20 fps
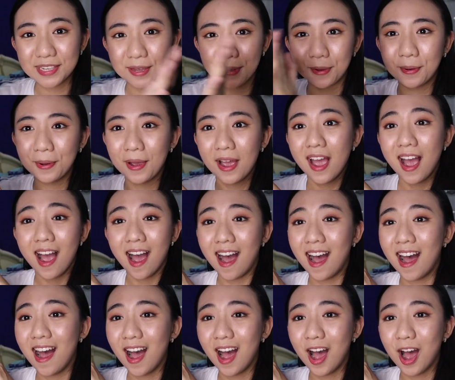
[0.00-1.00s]
So
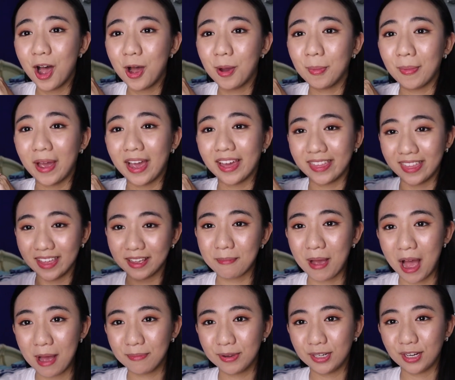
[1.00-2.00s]
I think
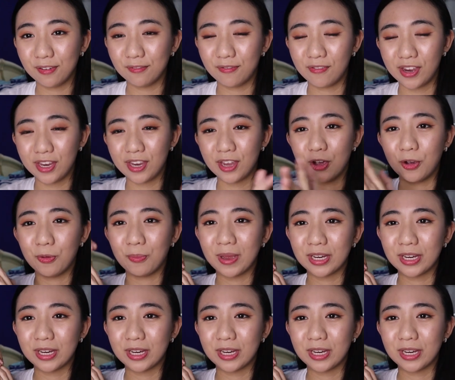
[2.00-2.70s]
mahaba na yung video.